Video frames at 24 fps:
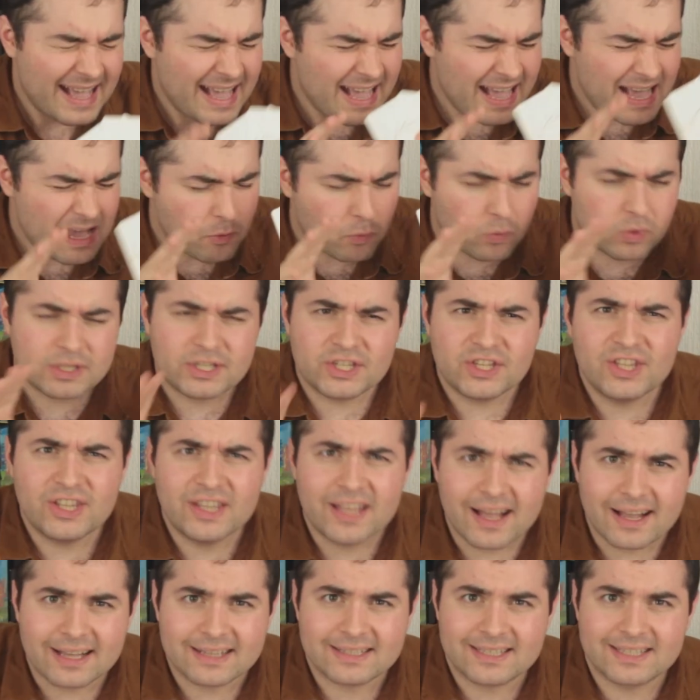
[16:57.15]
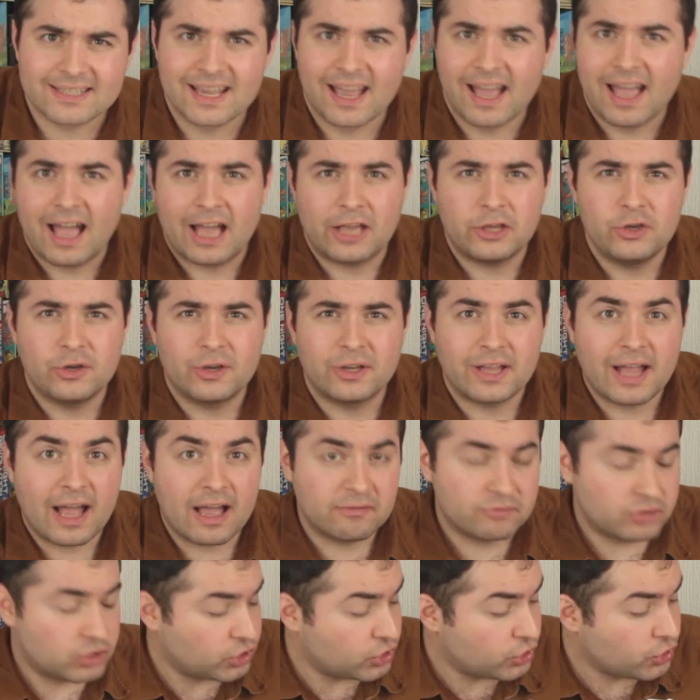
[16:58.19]
It was nuts how you could
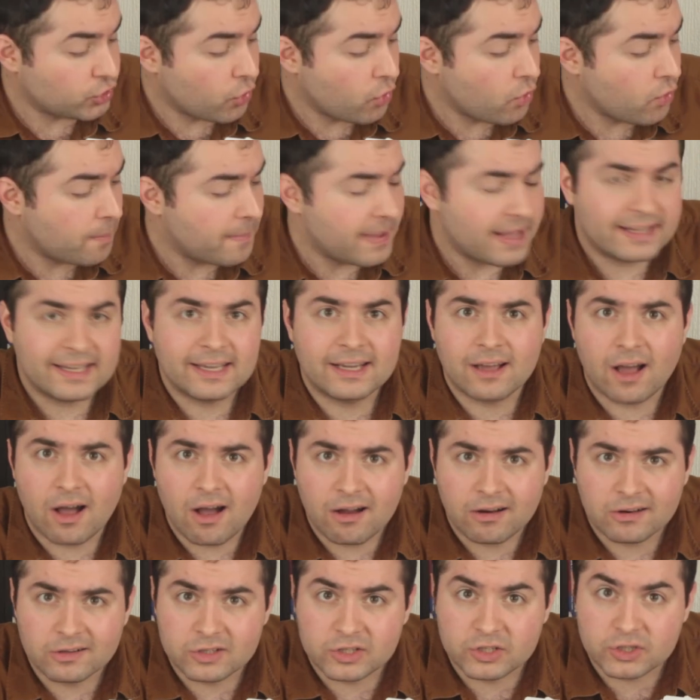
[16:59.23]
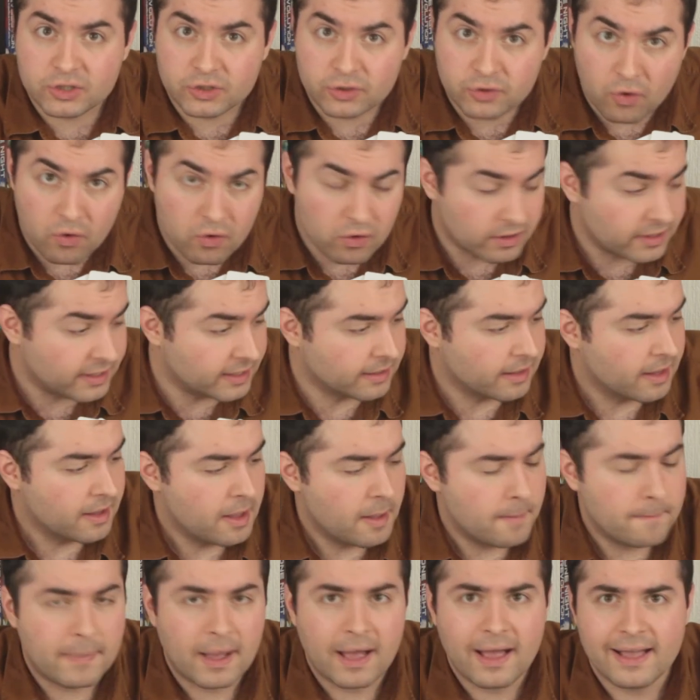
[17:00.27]
have so many cards stolen
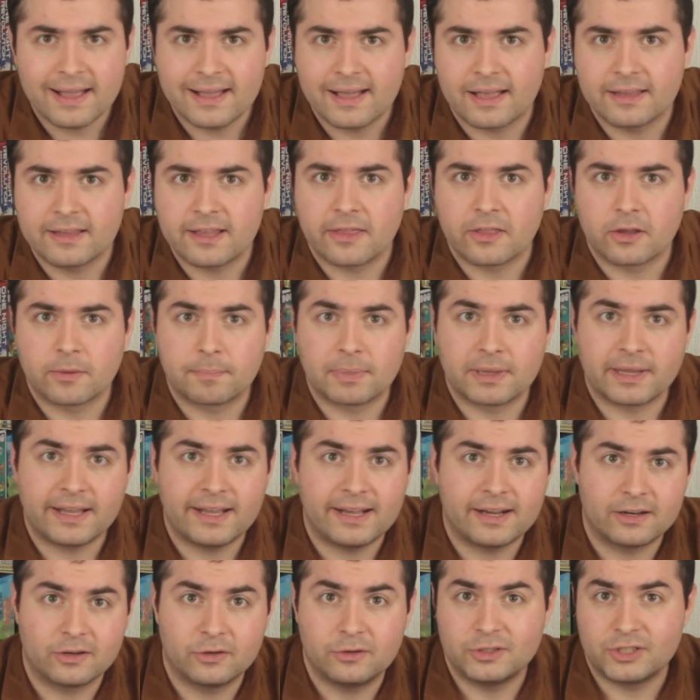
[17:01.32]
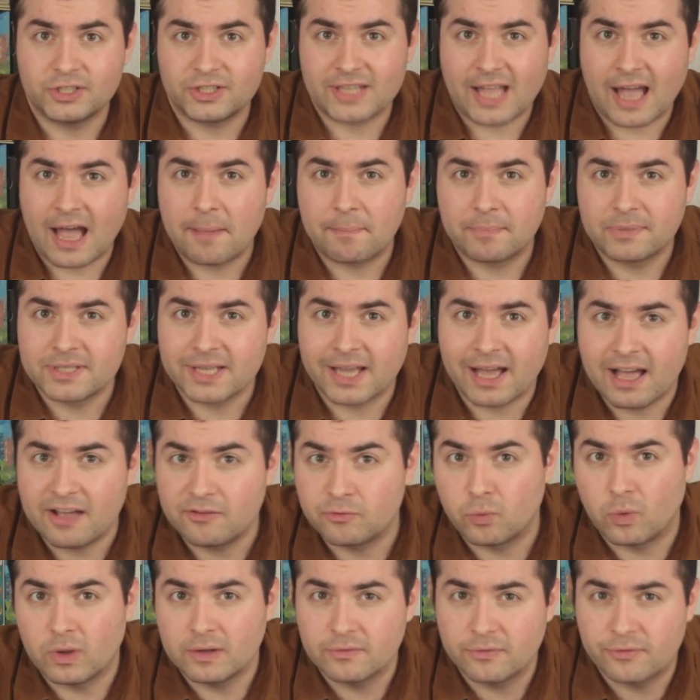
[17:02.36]
by another player who just happened to have
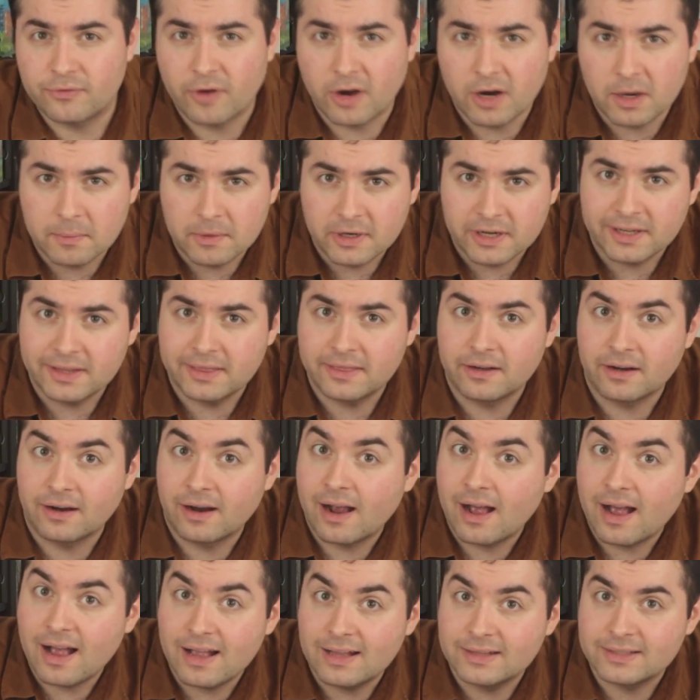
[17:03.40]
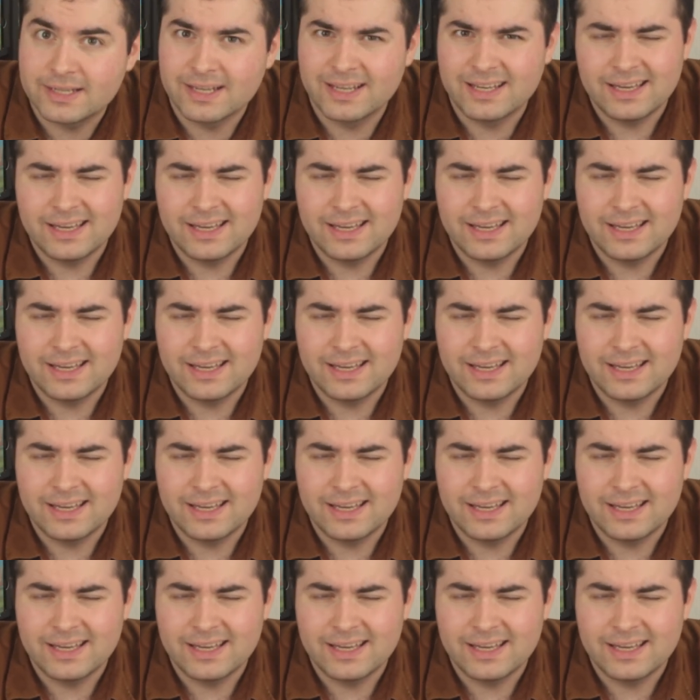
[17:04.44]
one farmer in their hand.